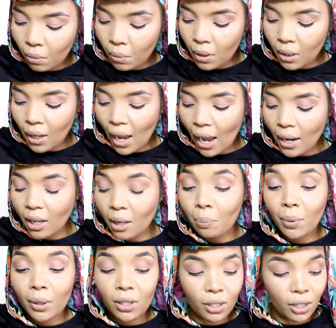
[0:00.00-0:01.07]
We're going to add a
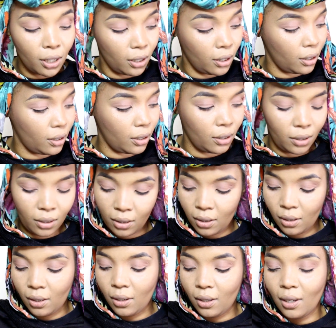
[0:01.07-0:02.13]
bit
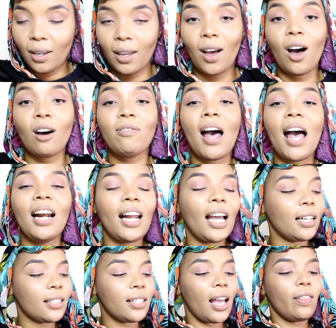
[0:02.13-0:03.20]
of
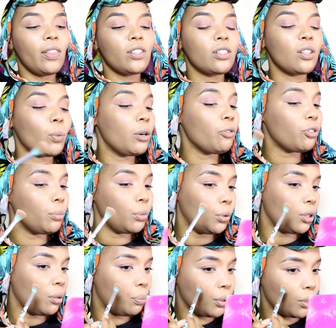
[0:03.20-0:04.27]
highlighter, and this is the one from
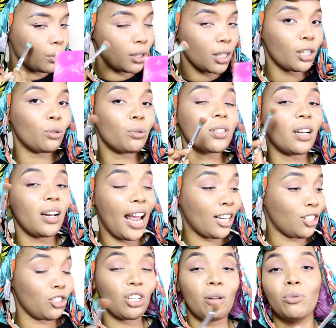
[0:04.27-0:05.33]
Huda Beauty. It looks
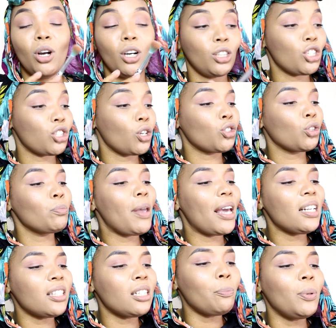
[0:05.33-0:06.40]
ratchet, so I'm not going to show it. So
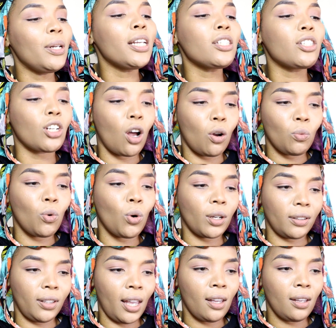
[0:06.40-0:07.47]
Madison, please don't
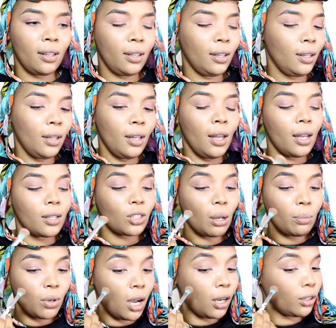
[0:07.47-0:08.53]
walk there. So
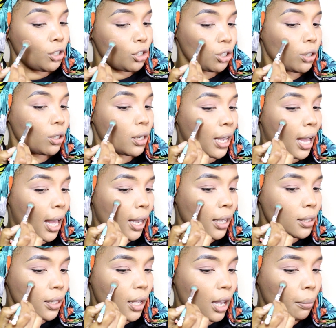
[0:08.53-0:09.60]
I'm not going to show you guys.